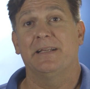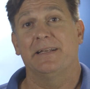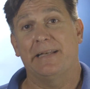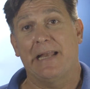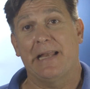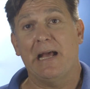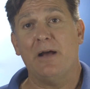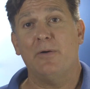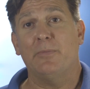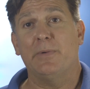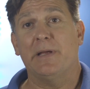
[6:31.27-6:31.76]

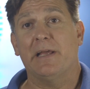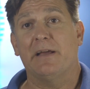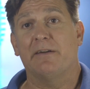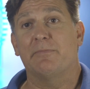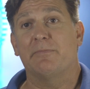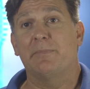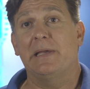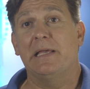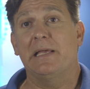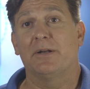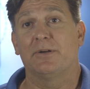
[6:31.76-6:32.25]
Now we
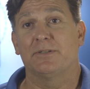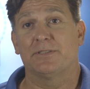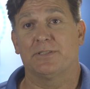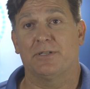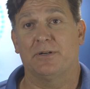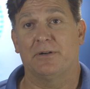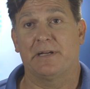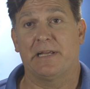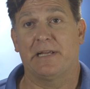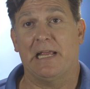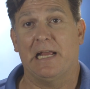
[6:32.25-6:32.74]
have meters
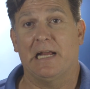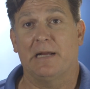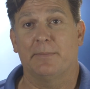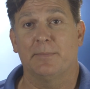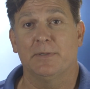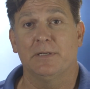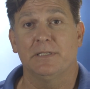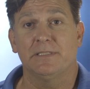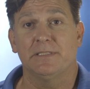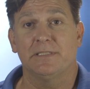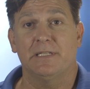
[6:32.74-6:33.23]
in our
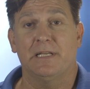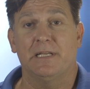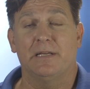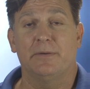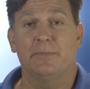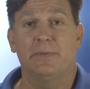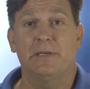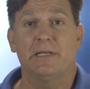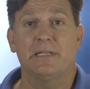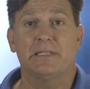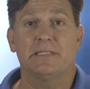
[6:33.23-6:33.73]
cameras,
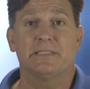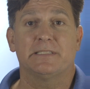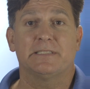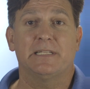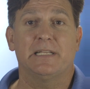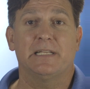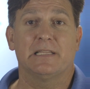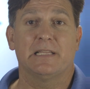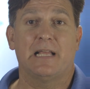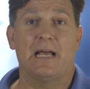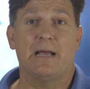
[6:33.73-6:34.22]
and we get to
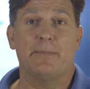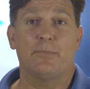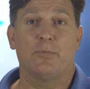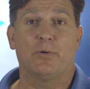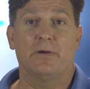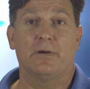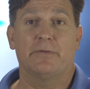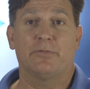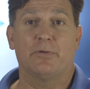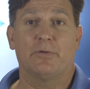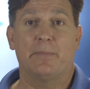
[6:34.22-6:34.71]
see a lot
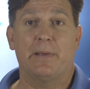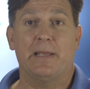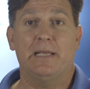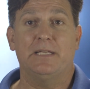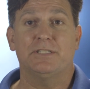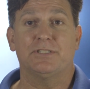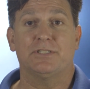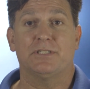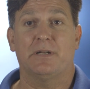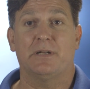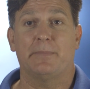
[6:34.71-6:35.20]
more
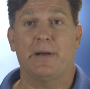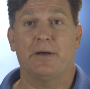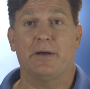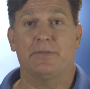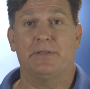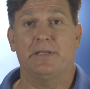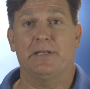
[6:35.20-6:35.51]
information about